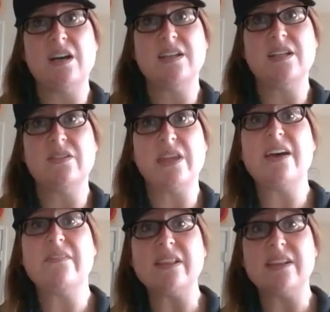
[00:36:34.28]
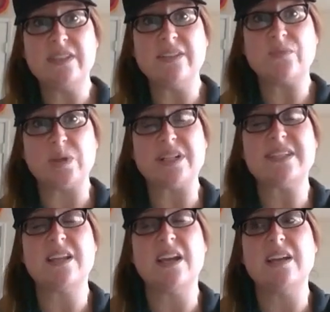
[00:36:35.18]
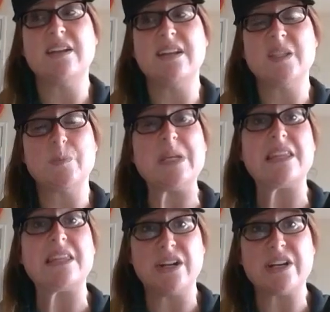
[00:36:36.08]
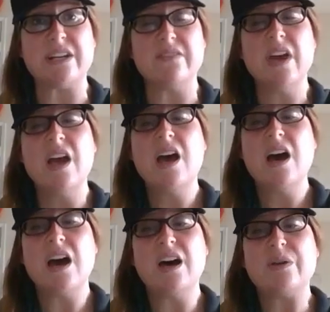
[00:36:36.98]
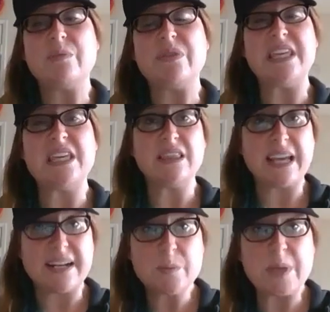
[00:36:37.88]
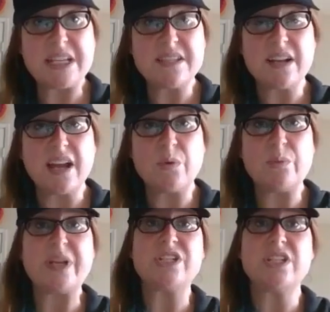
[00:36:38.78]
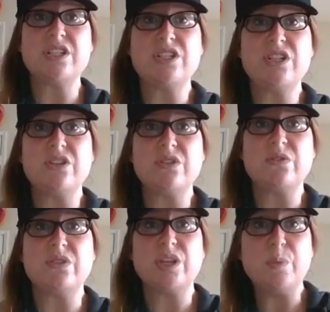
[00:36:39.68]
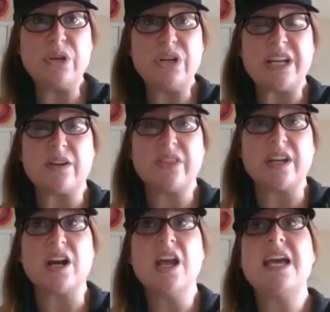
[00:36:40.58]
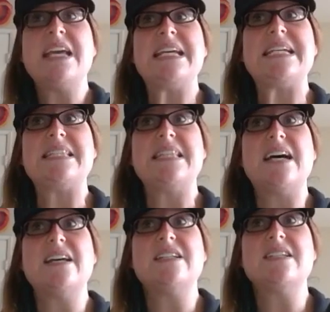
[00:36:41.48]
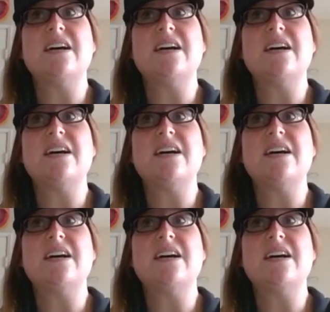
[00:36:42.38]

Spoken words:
you know, the heavy lifting for us and speak the narrative. The last piece that I will mention to the community out there is that